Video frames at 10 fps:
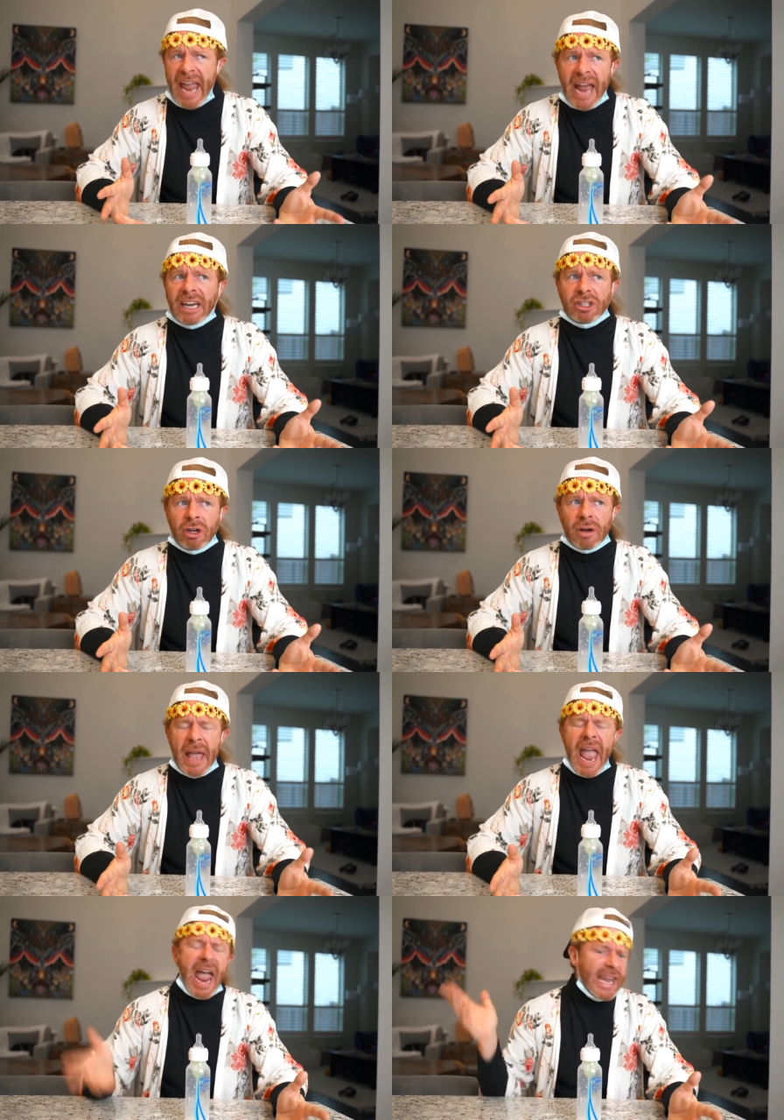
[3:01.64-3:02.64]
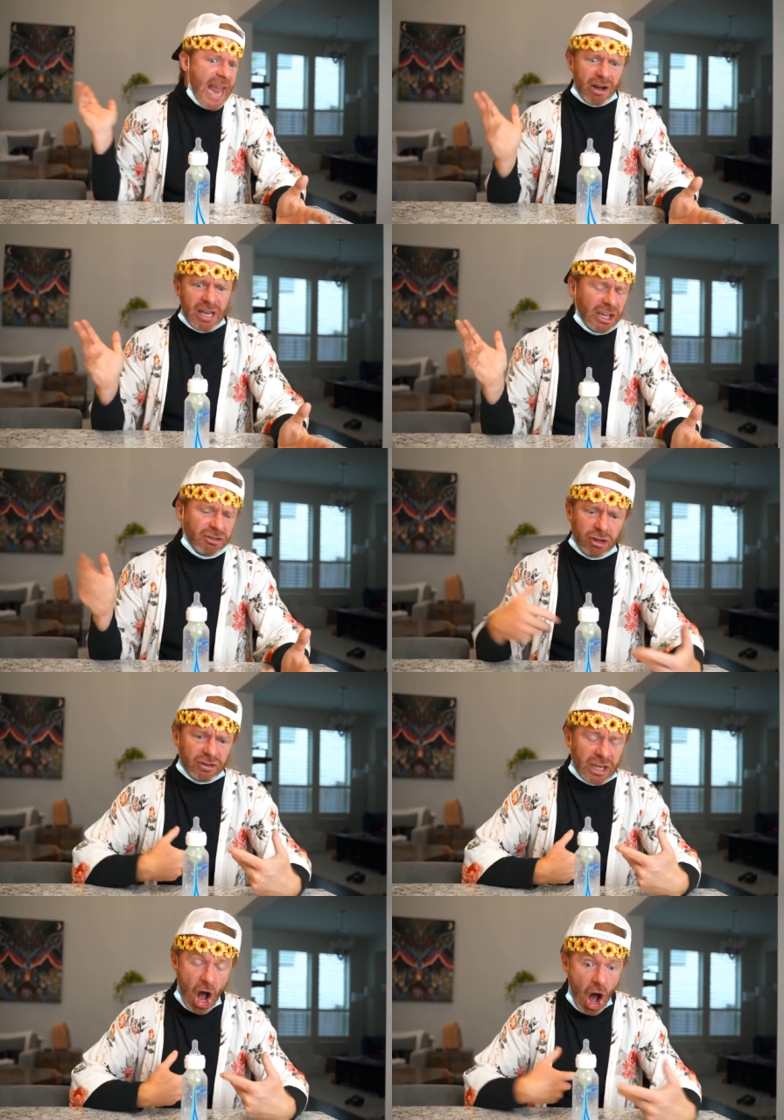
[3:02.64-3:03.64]
handed to him, and now he's
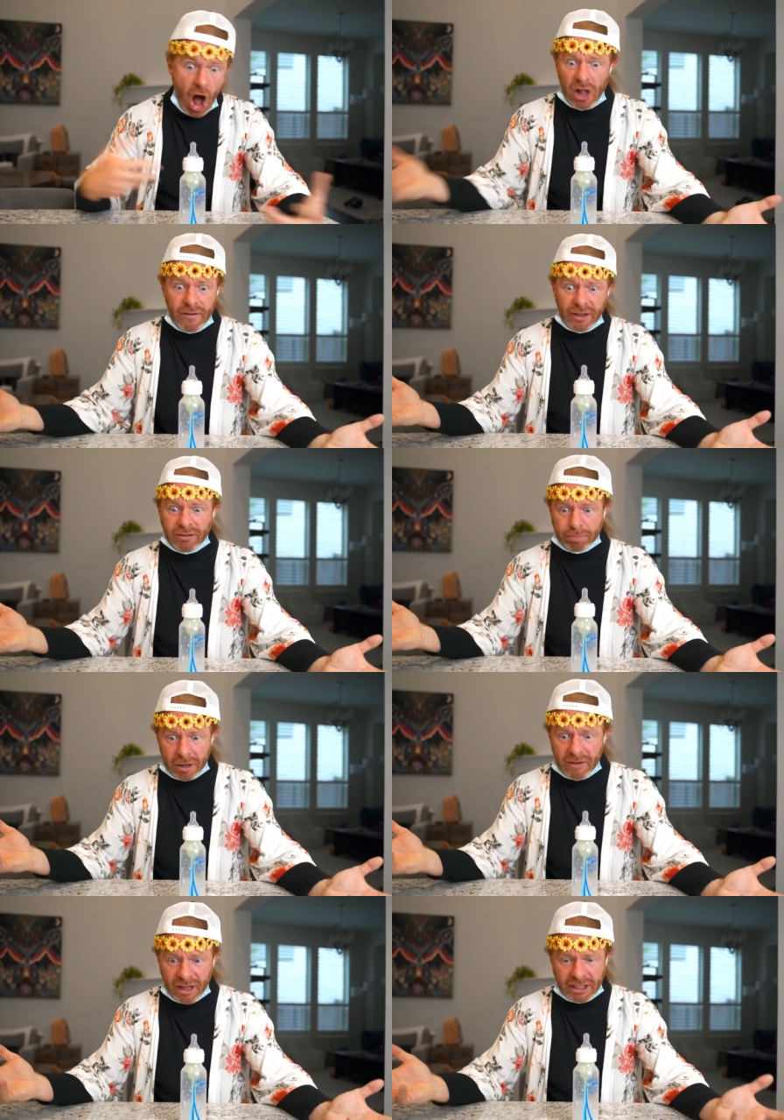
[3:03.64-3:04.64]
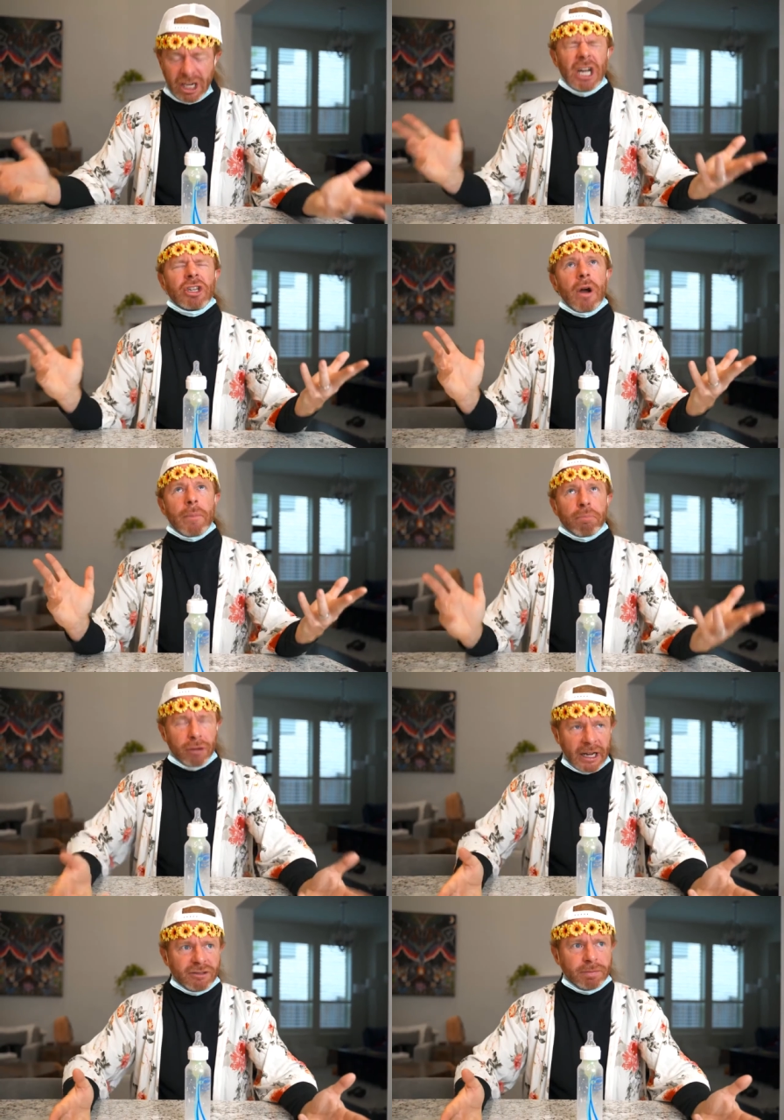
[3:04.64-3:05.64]
using all of his privilege to
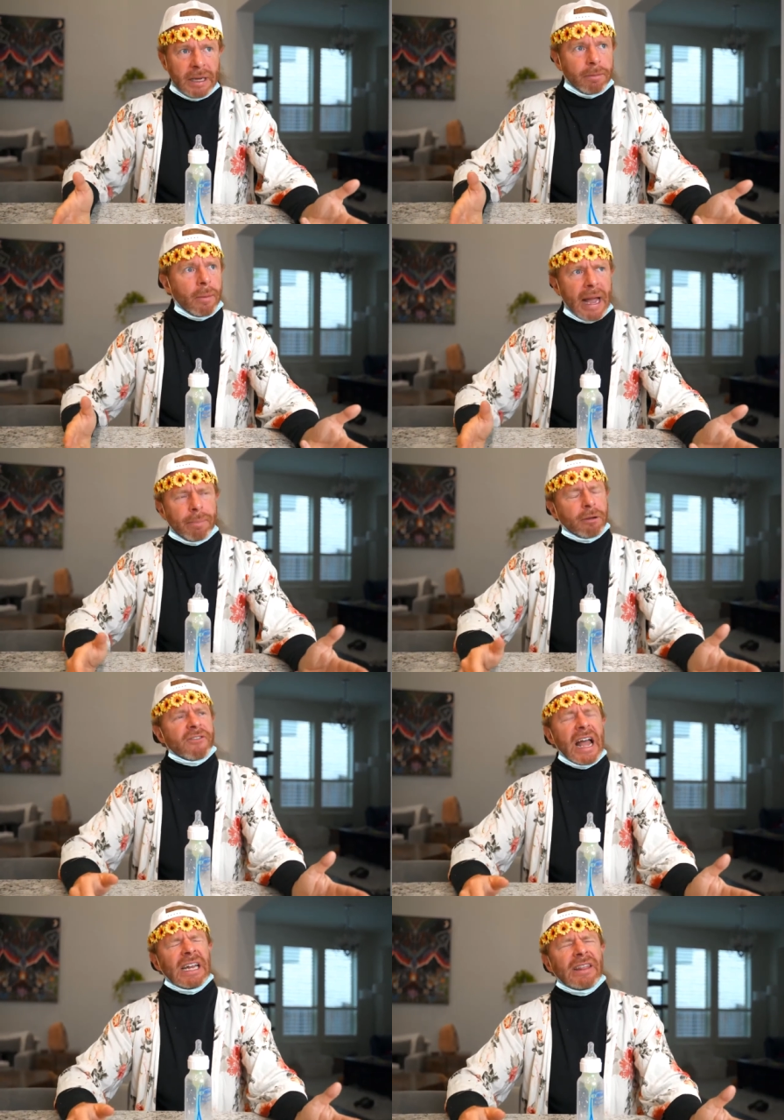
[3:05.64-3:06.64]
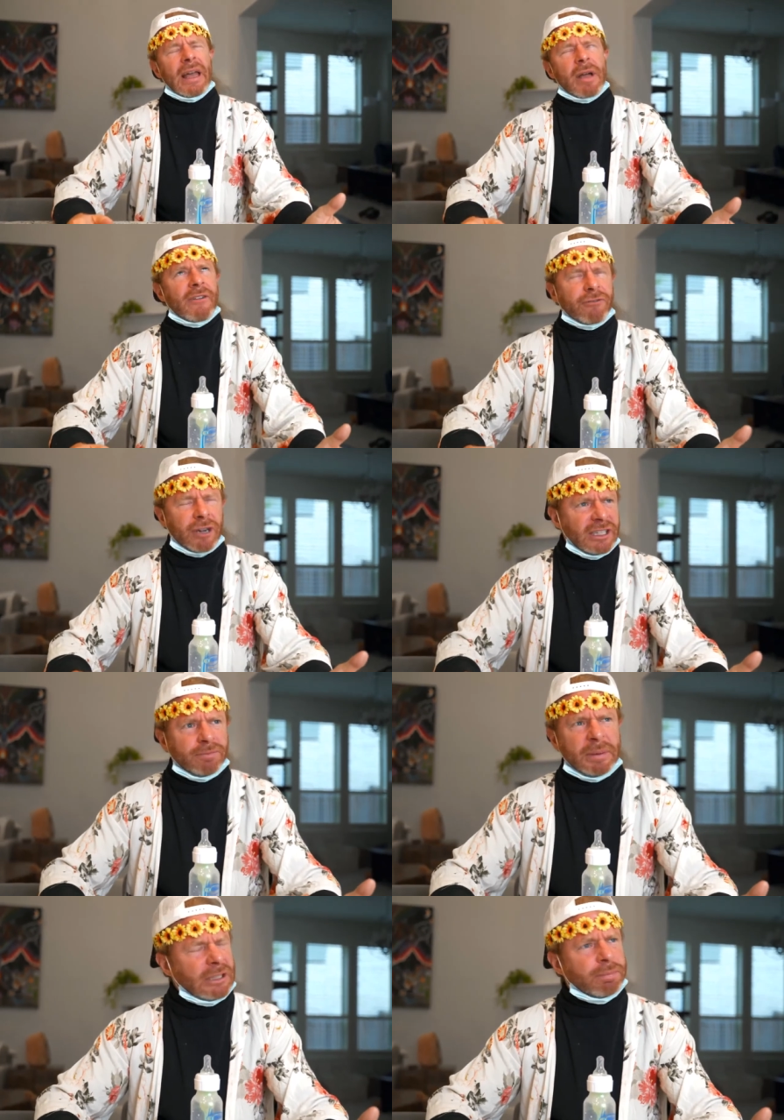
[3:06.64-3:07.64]
oppress people by providing them a free
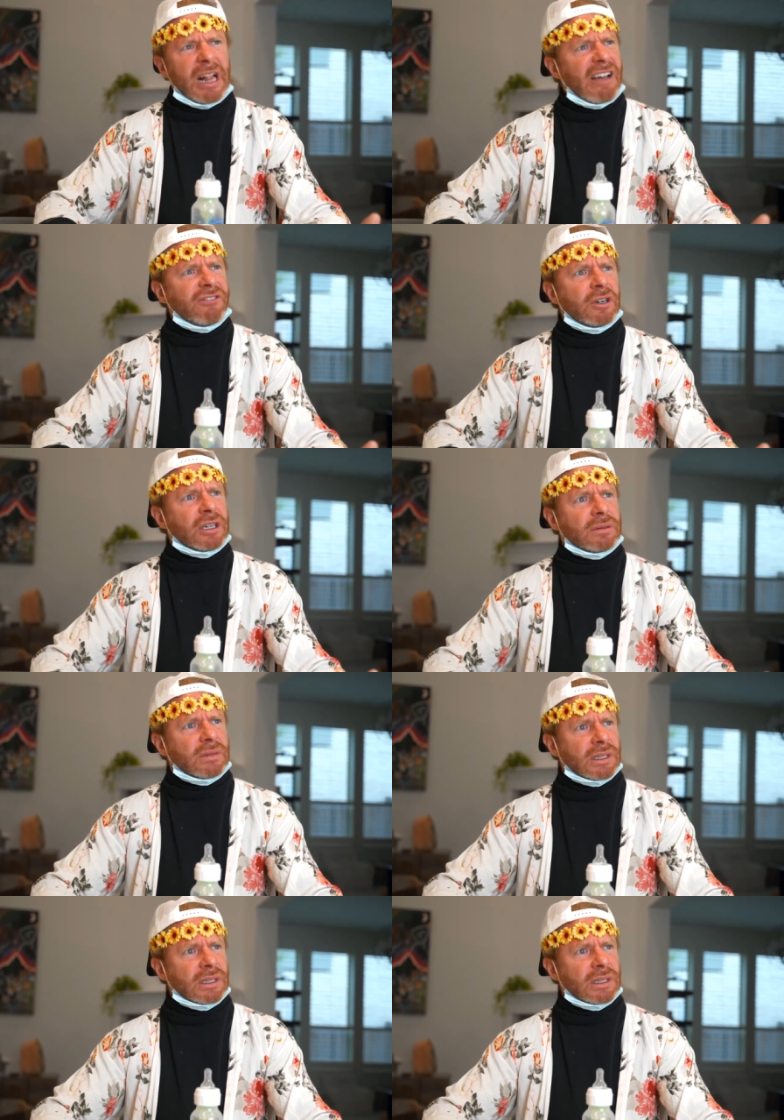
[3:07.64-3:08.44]
speech platform.